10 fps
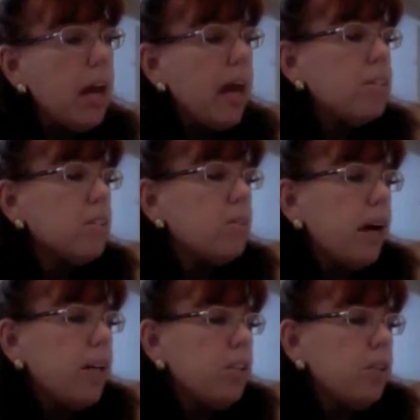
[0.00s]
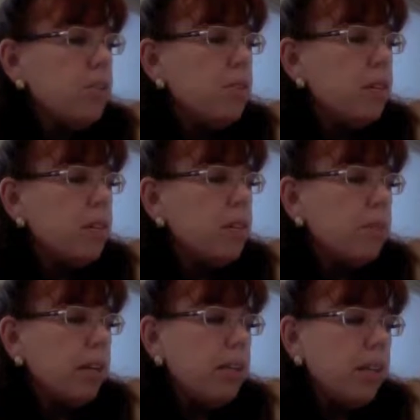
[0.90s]
And so I chose
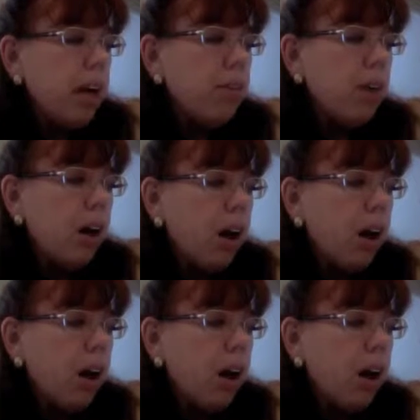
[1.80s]
explains how the